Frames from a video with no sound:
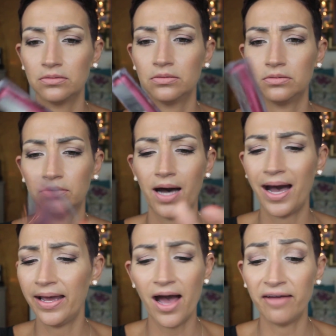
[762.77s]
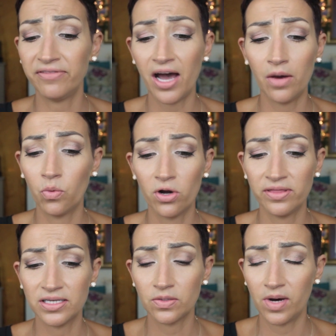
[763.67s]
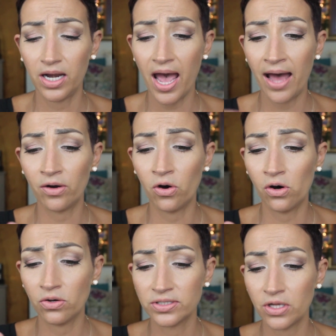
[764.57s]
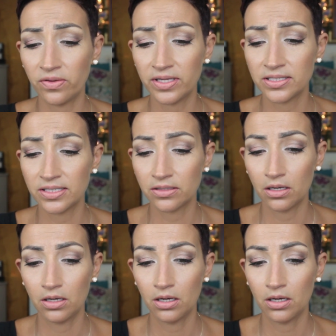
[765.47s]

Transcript: Ooh, I've not worn this one at all, so this is...